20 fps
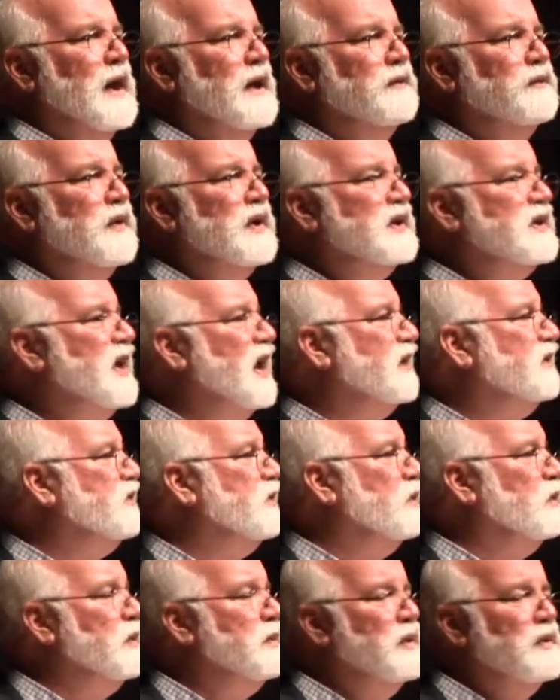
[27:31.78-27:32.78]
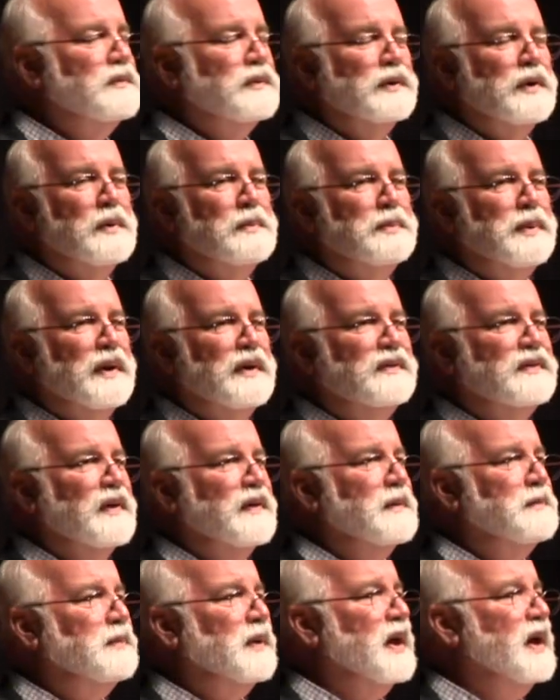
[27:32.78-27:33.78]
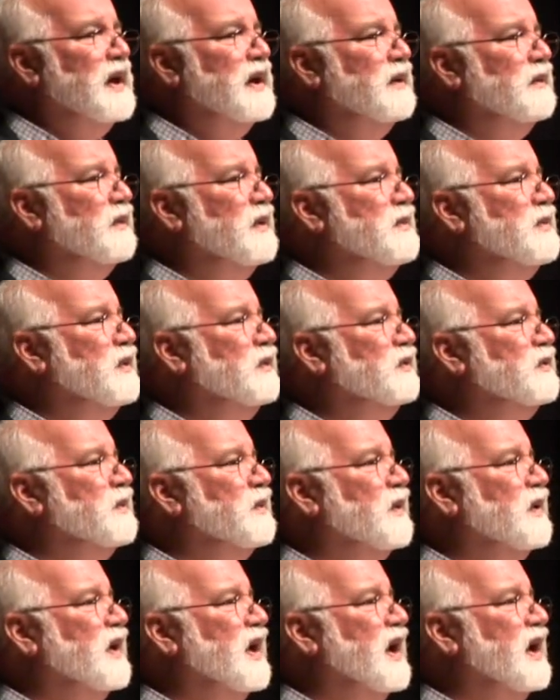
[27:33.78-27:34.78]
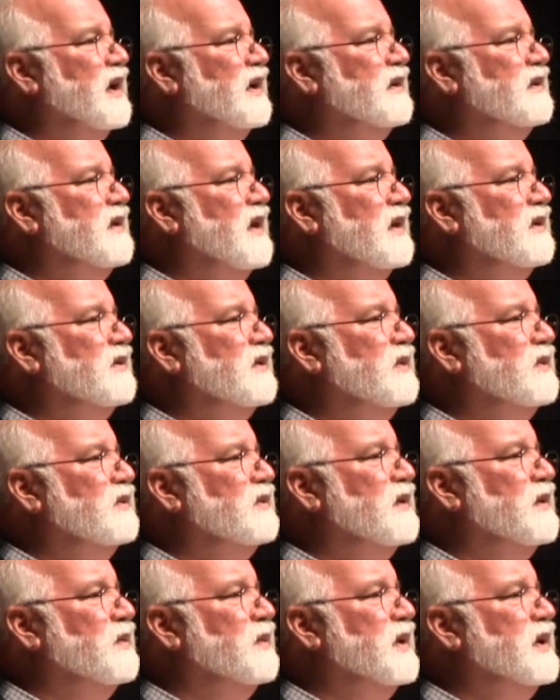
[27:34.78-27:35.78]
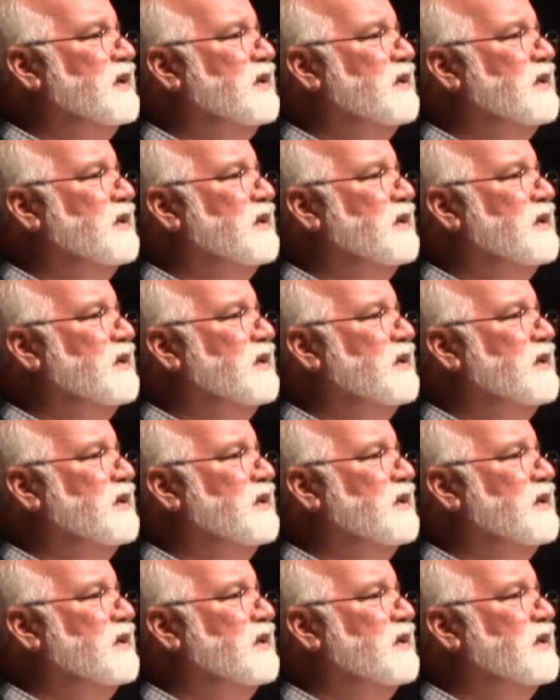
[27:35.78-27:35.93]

Free tattoo removal, no place on the planet removes more gang tattoos than we